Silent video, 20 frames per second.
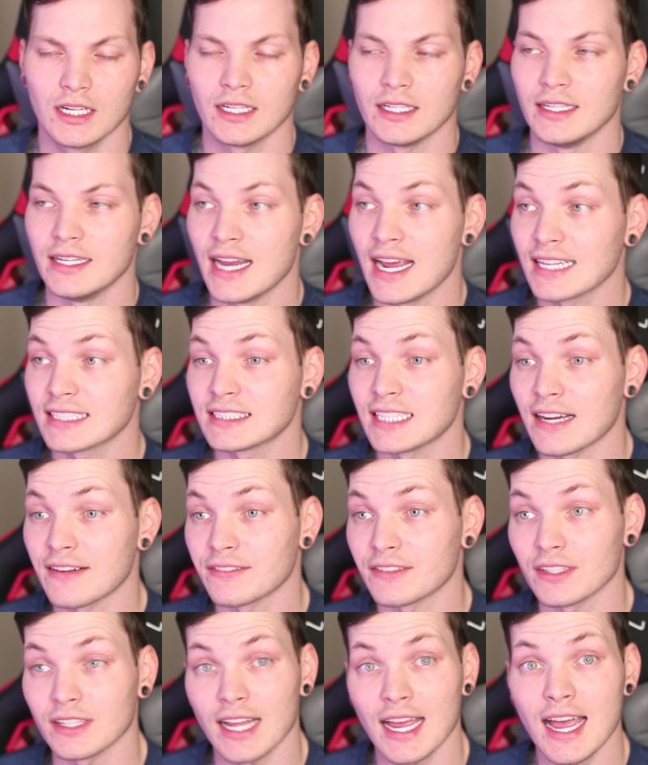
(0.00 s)
Next
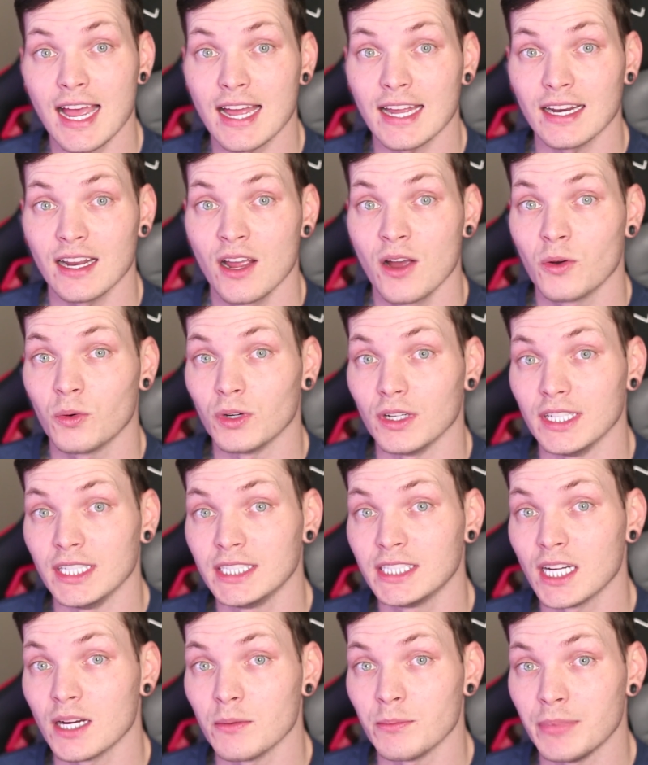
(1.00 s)
after that will
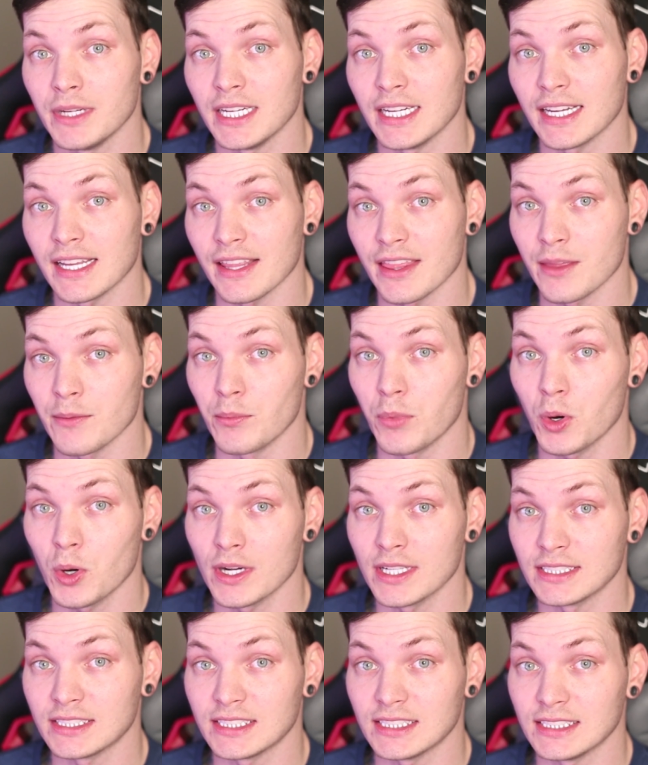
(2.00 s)
end up being The
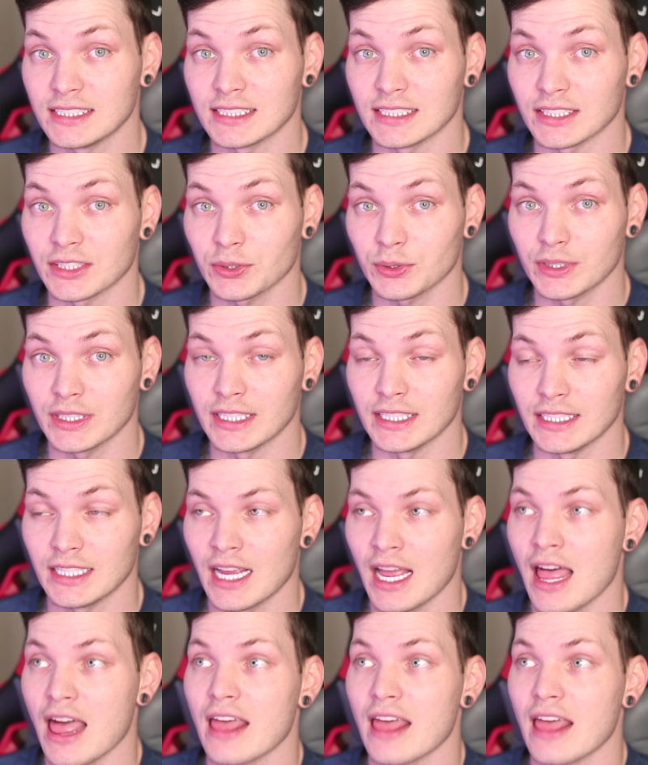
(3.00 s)
Boys season three.